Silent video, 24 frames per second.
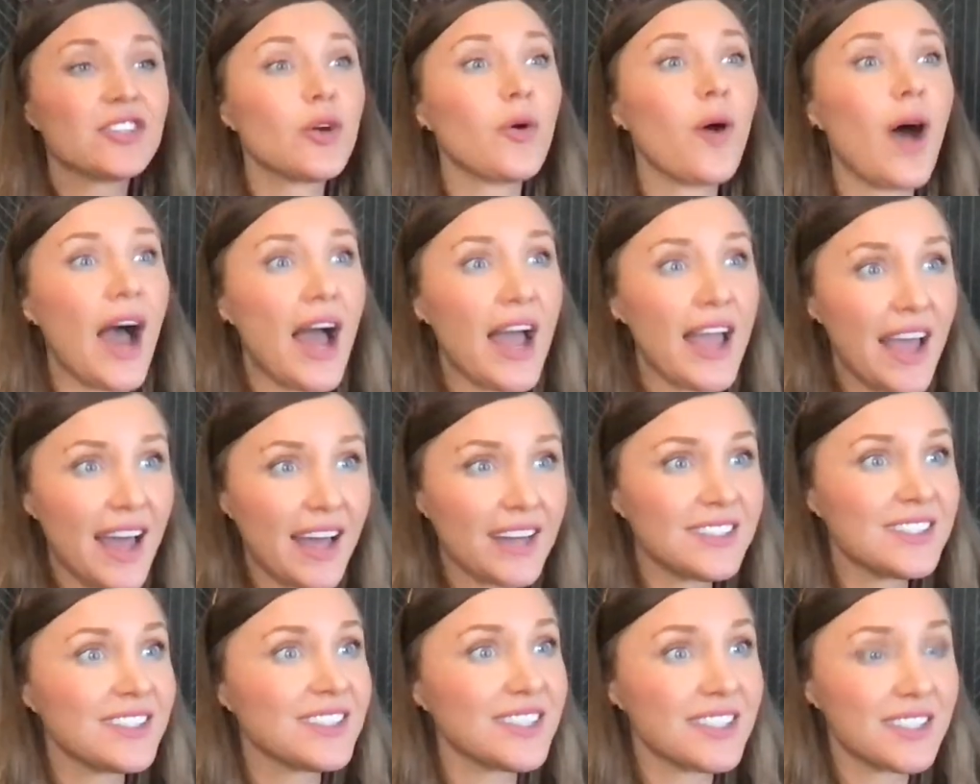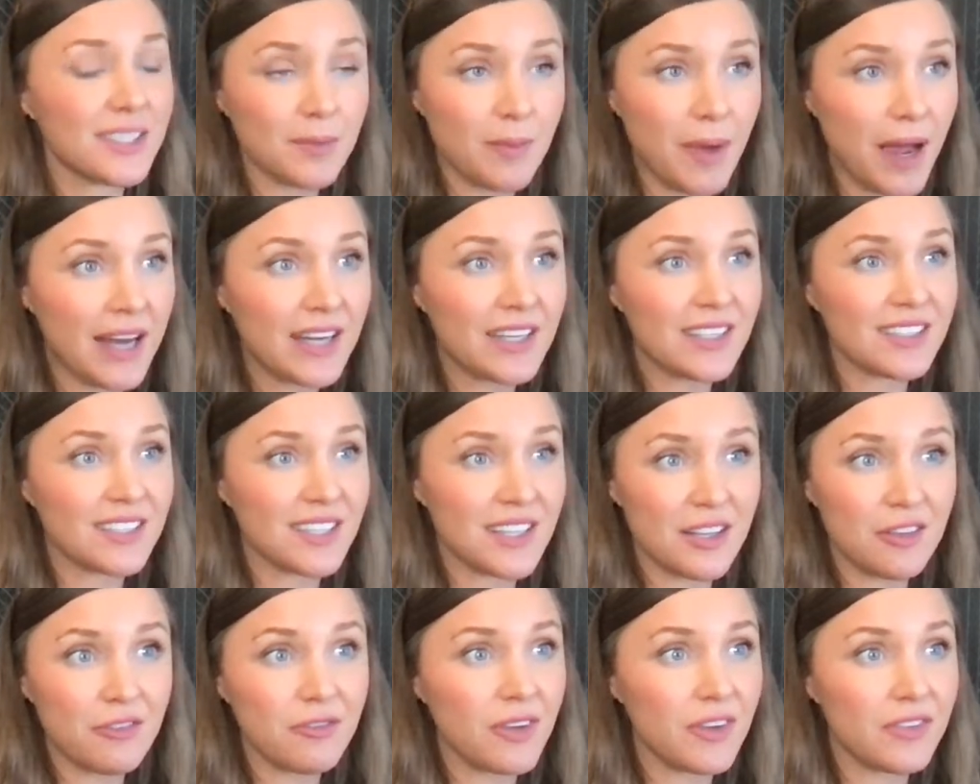I had to, since mine is
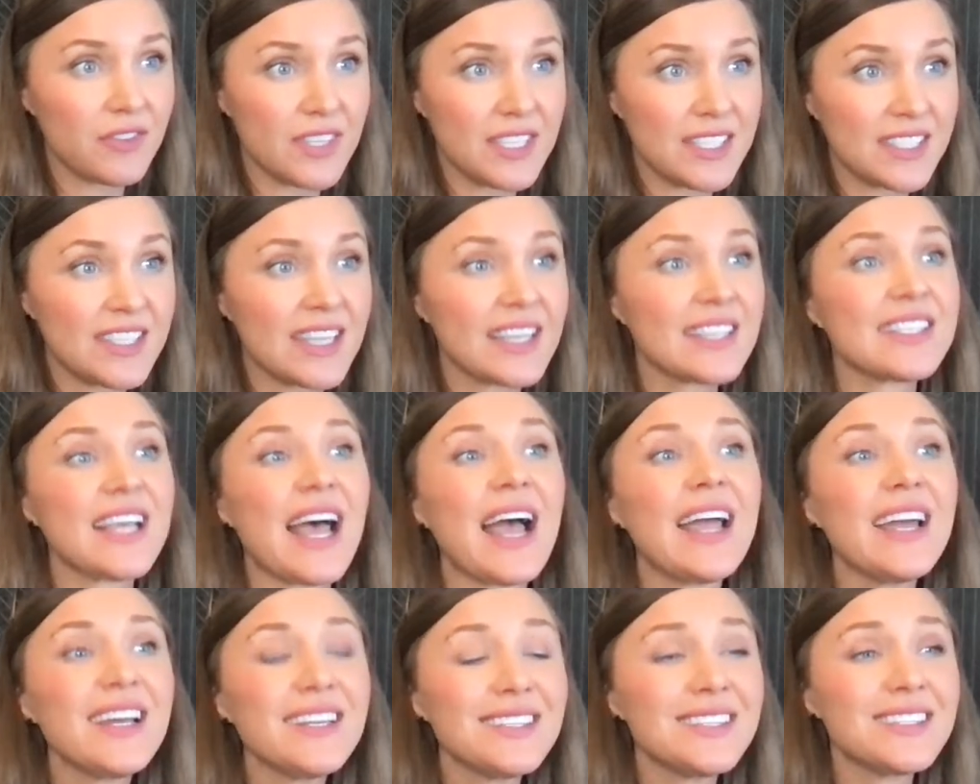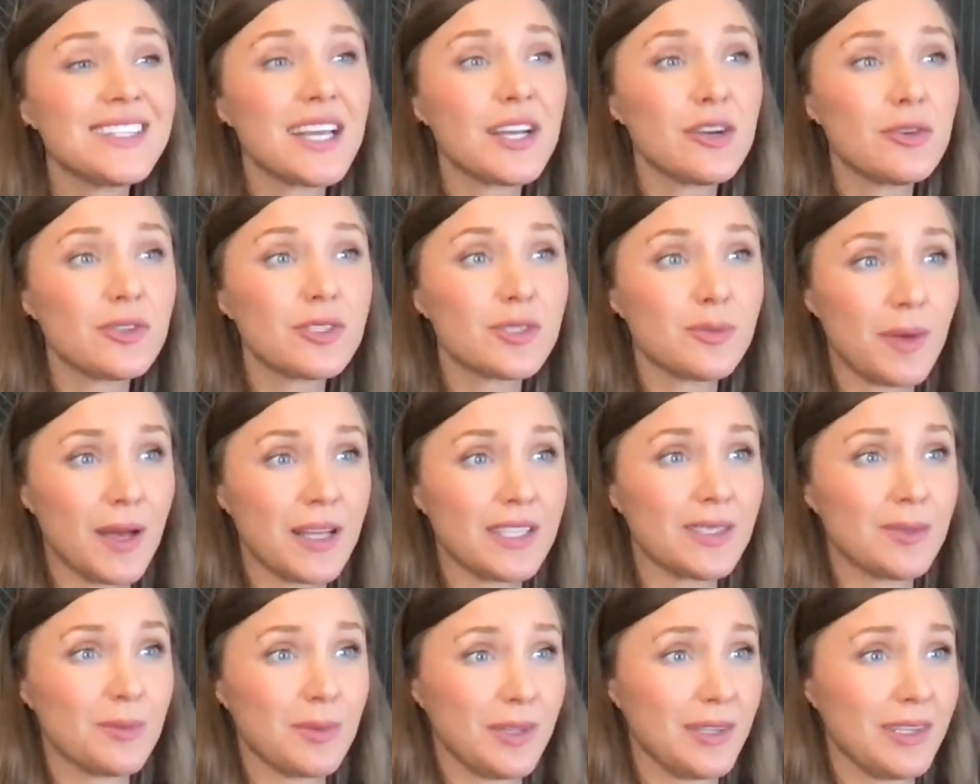in the 56, I had to take
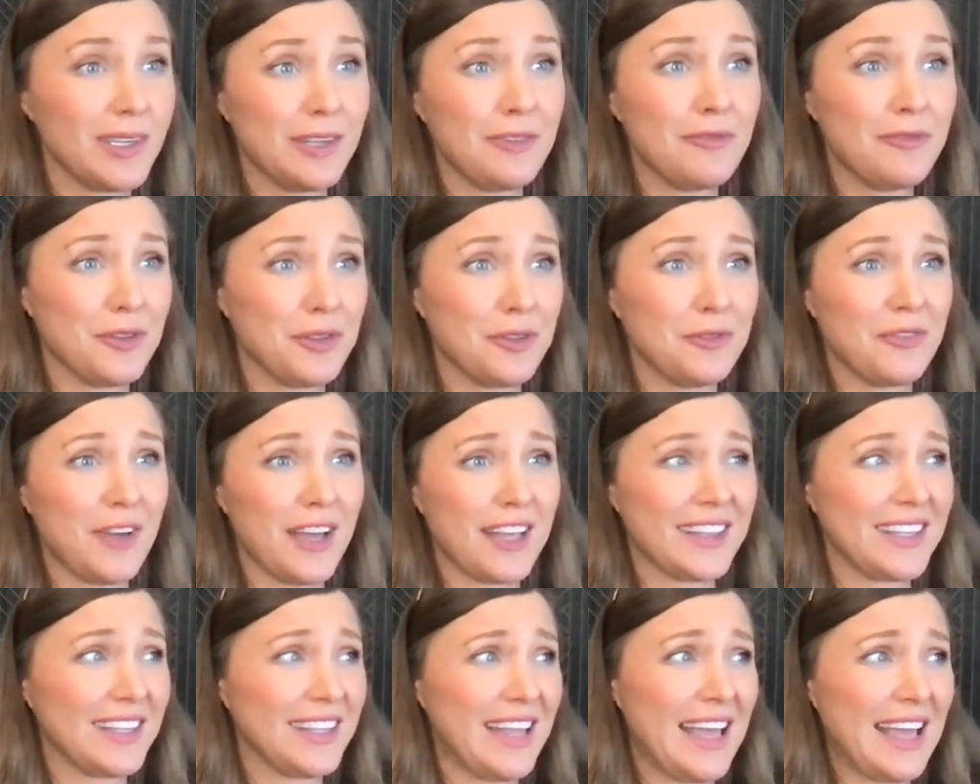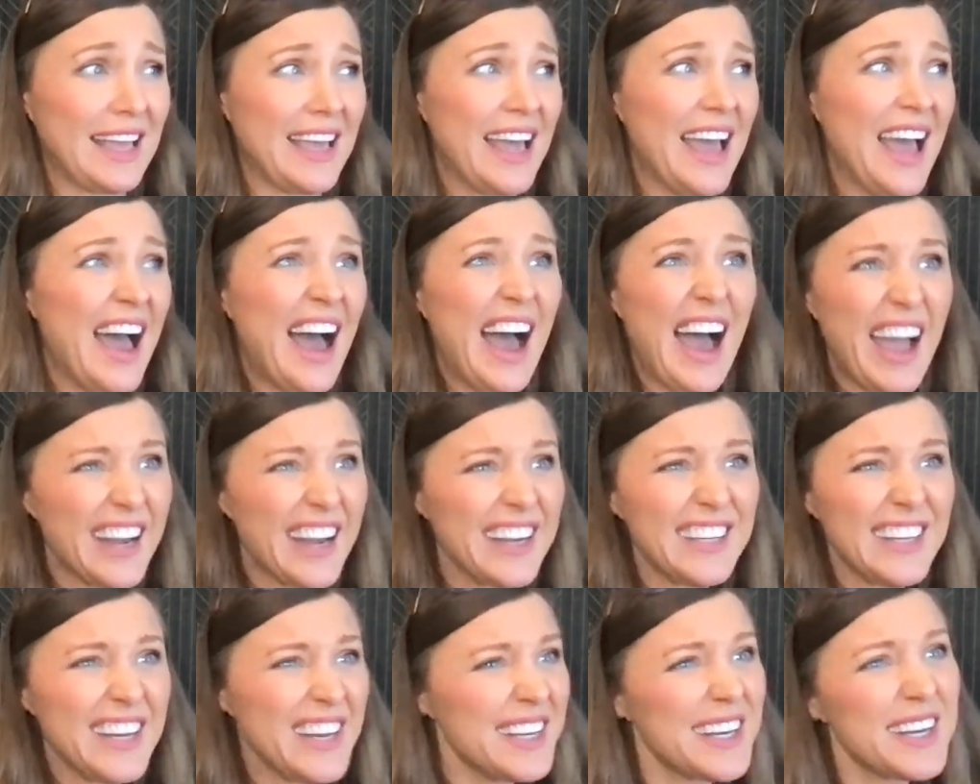responsibility for the fact that like,
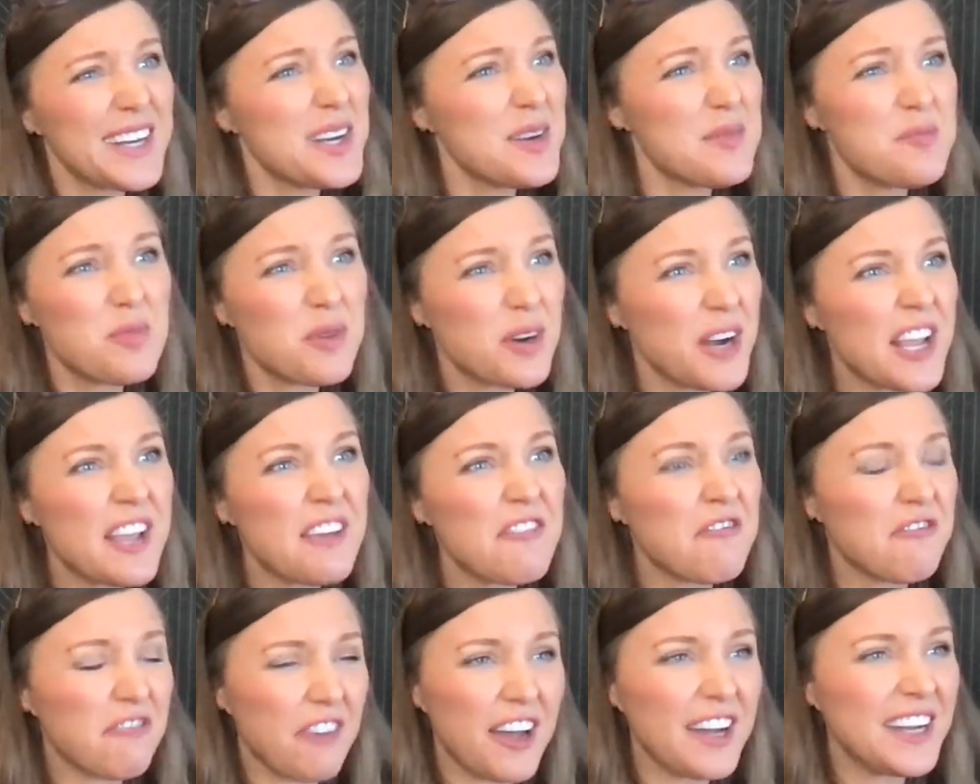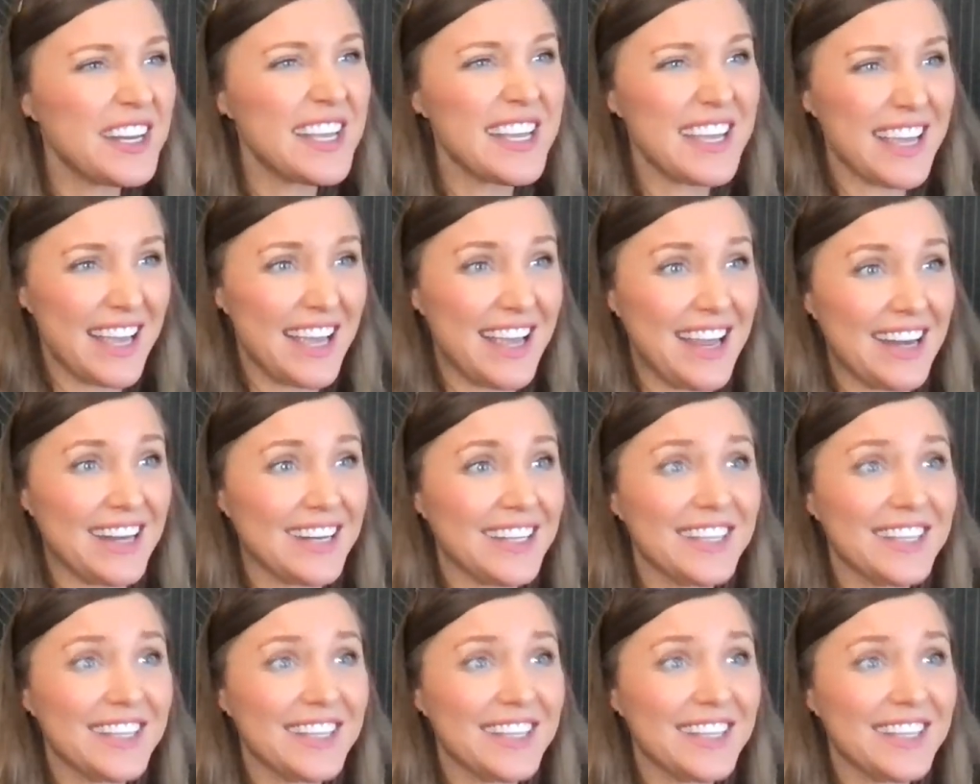I needed to bring funny in